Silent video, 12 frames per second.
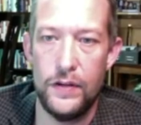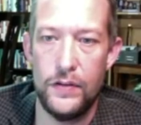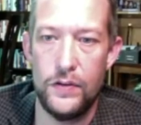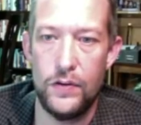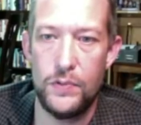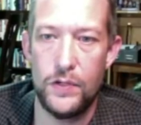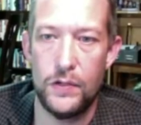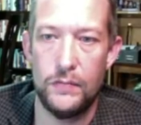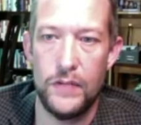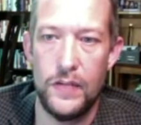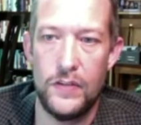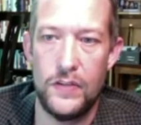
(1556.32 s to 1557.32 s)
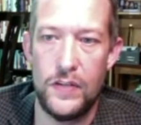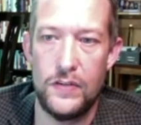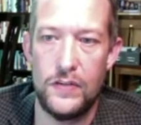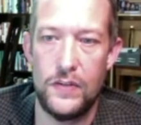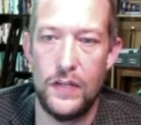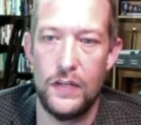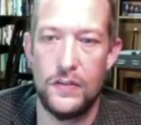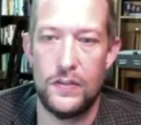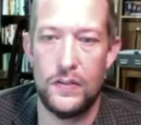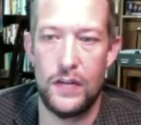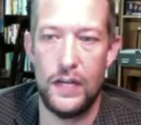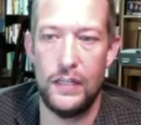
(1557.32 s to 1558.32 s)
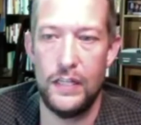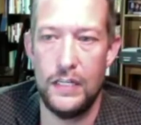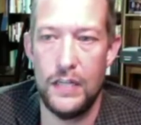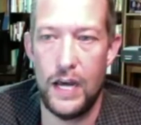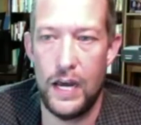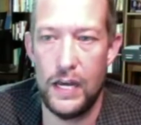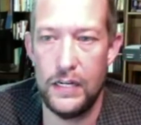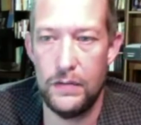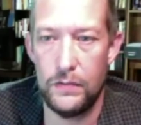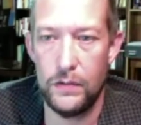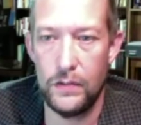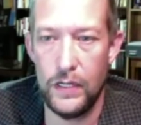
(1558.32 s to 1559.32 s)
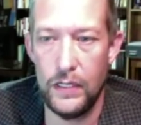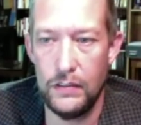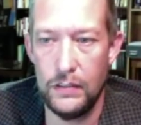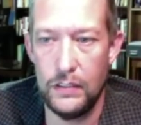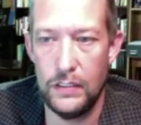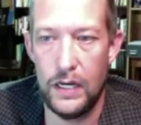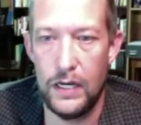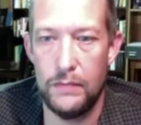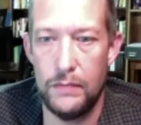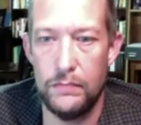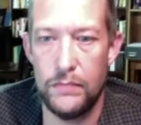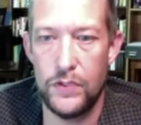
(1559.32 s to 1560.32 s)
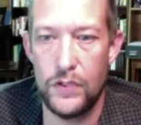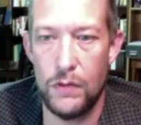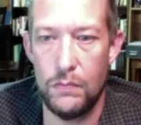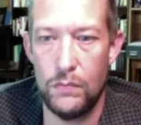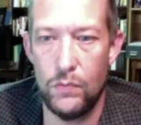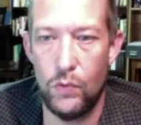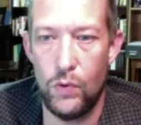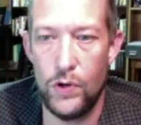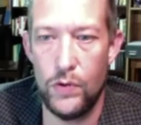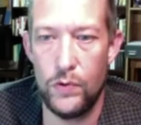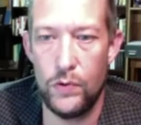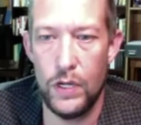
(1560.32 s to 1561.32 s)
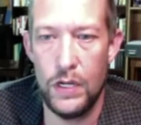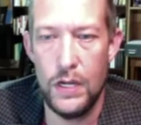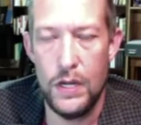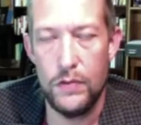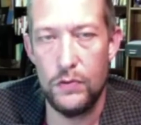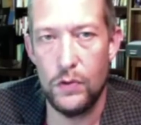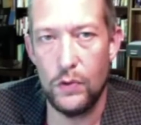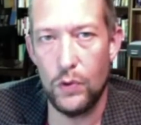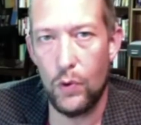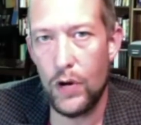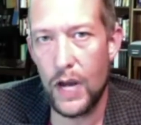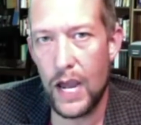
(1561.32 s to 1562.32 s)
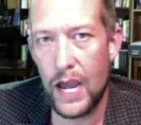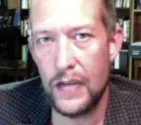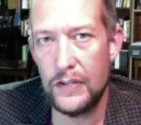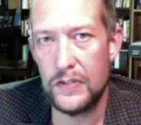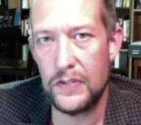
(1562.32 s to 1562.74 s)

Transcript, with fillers: scripture that says things slightly differently. Psalm 103, the Lord has